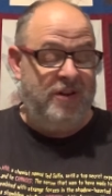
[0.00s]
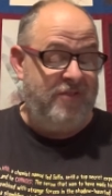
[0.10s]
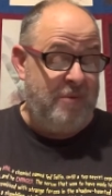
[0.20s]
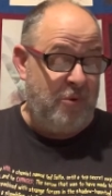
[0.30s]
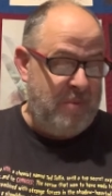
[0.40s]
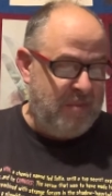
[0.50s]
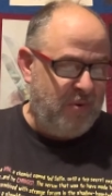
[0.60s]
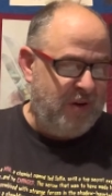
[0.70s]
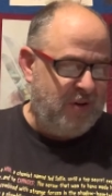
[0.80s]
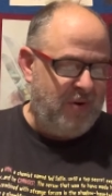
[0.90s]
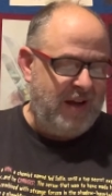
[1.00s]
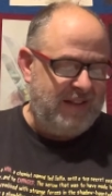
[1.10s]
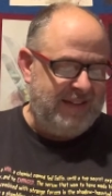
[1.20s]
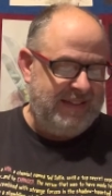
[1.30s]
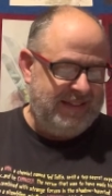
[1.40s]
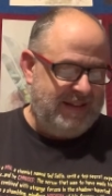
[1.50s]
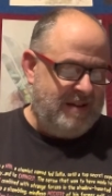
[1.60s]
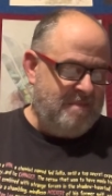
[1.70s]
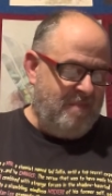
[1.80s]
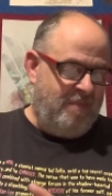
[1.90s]
if I'm remembering correctly.
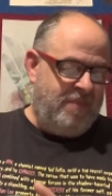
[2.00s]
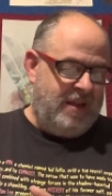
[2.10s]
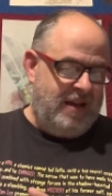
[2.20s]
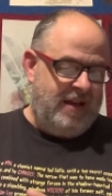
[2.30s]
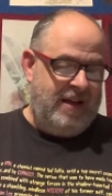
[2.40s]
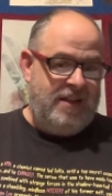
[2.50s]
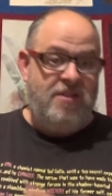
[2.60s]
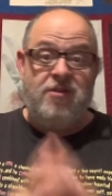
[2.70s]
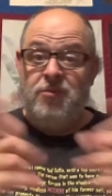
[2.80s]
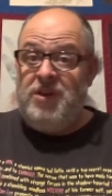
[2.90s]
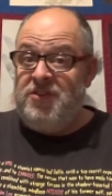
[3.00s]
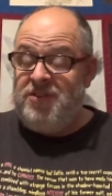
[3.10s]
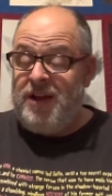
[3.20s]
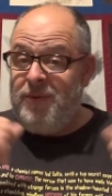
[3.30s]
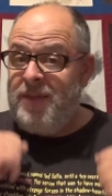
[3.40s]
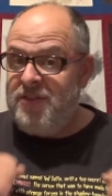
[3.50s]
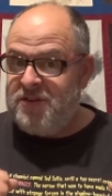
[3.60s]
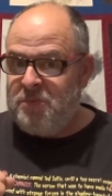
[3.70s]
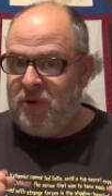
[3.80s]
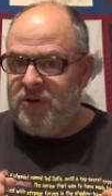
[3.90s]
Uh, the reason I read this
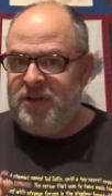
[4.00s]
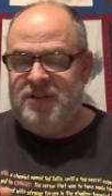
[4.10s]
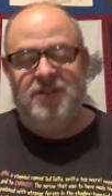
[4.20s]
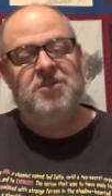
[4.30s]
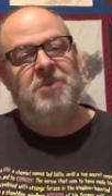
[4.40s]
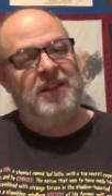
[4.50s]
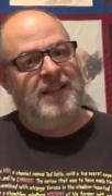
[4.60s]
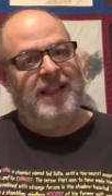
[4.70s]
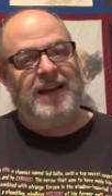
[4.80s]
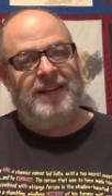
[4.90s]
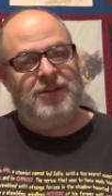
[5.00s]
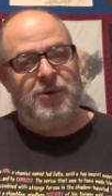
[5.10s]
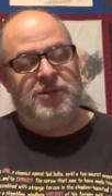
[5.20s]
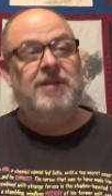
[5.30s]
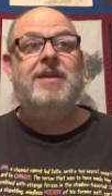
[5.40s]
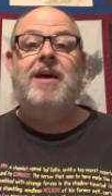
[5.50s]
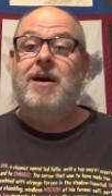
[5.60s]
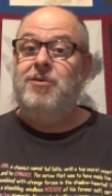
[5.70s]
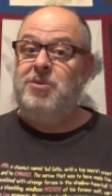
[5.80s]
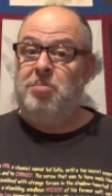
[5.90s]
book, here's my little anecdote.
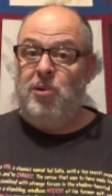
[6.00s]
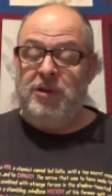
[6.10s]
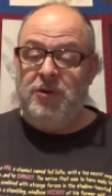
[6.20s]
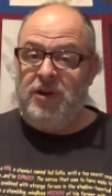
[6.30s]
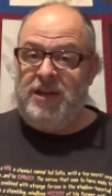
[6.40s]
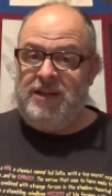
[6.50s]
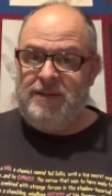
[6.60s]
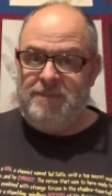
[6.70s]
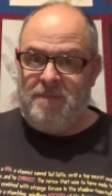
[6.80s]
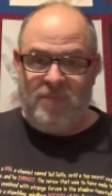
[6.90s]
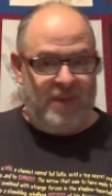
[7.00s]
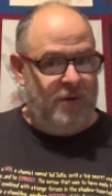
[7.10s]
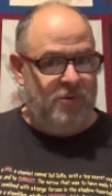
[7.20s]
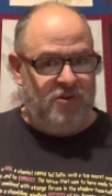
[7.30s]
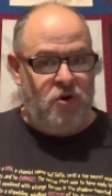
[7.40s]
I was at Bowling Green. It was a